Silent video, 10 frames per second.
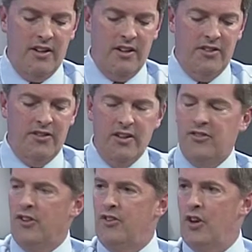he's it's
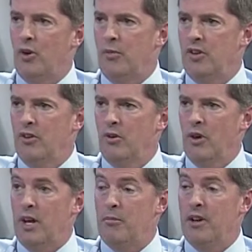the gentleman who
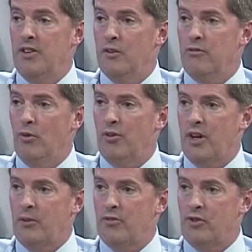had been the
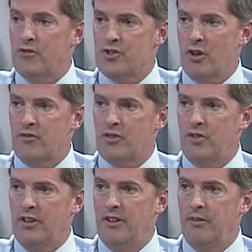full-time service officer
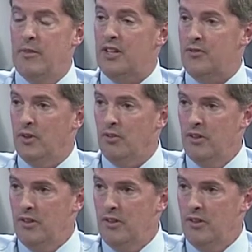in Mansfield,